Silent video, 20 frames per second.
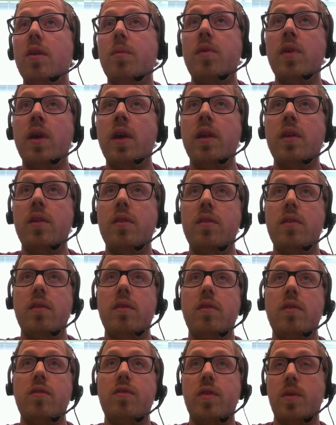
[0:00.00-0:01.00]
obtained
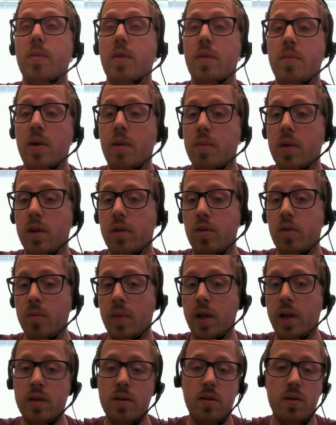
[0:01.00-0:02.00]
from the public
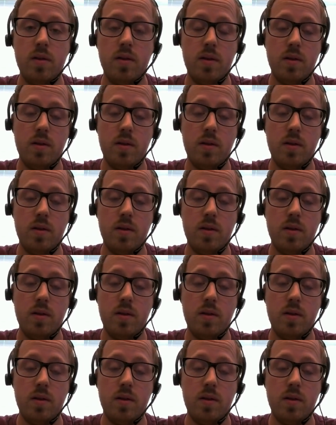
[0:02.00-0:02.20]
domain.